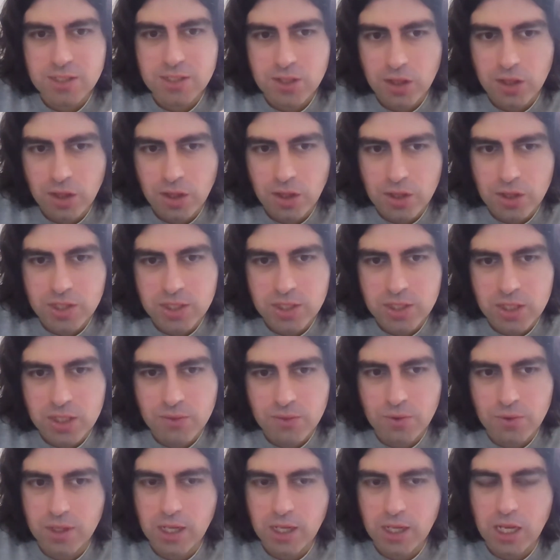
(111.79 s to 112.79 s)
The losses are
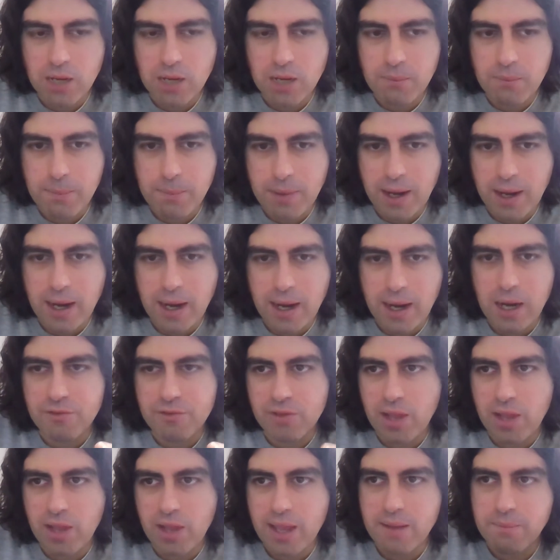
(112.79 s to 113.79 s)
only going to be part of
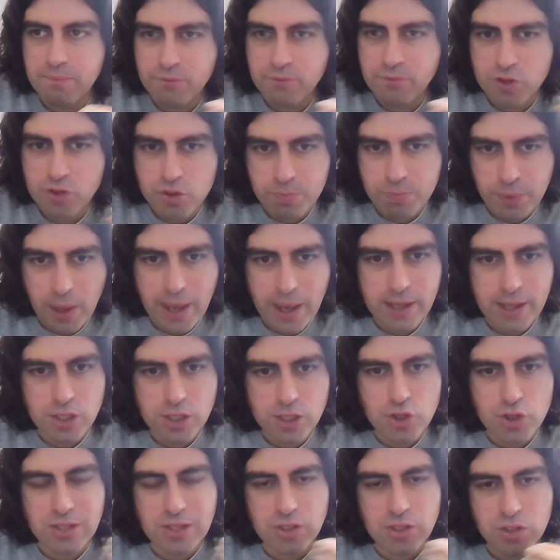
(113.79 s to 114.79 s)
like player
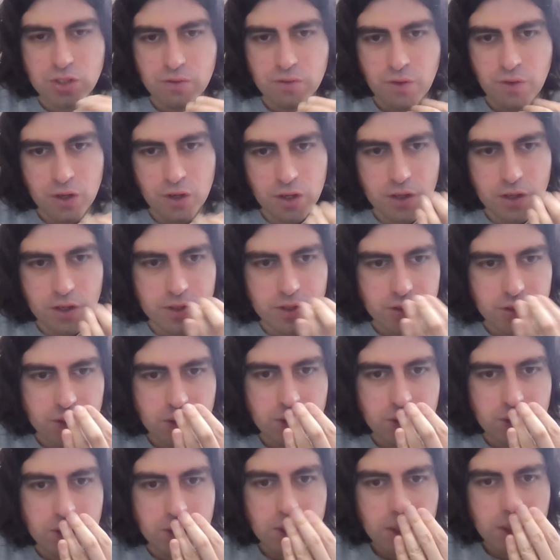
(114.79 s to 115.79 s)
transfers and